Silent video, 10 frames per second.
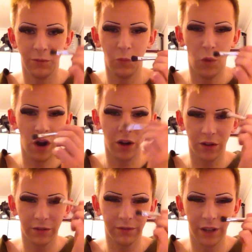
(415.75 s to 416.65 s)

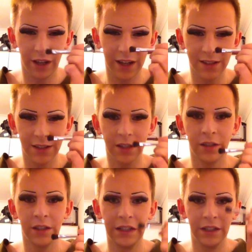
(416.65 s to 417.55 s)
work against it
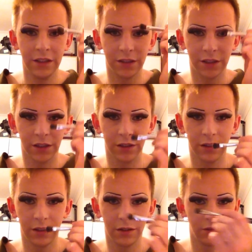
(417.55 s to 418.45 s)
to
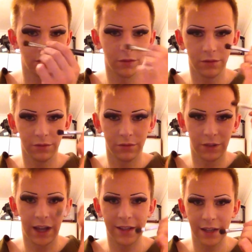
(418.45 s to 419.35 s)

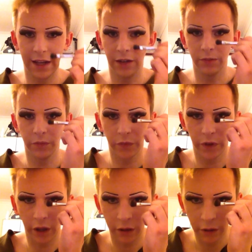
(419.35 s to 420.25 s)
cancel it out.
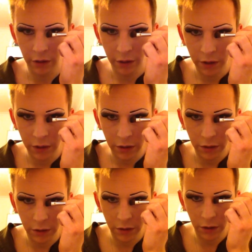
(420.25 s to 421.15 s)
So
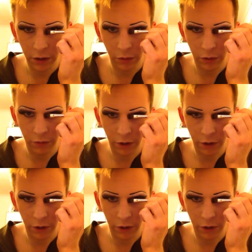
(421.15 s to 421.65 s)
you want to